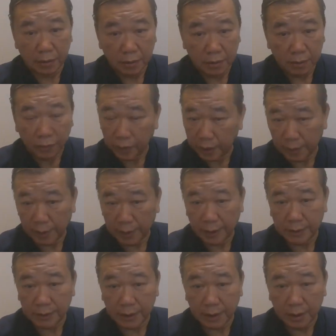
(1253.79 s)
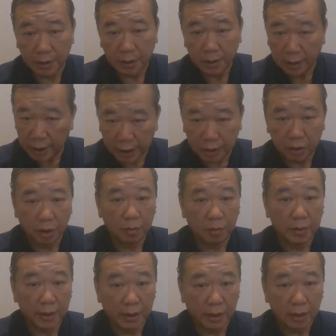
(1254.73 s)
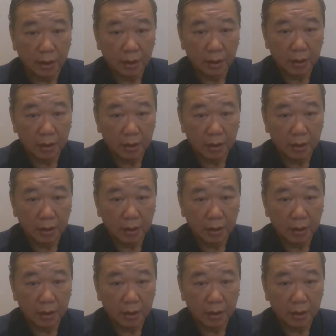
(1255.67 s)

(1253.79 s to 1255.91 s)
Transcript: Forget about cancer. Eat normally.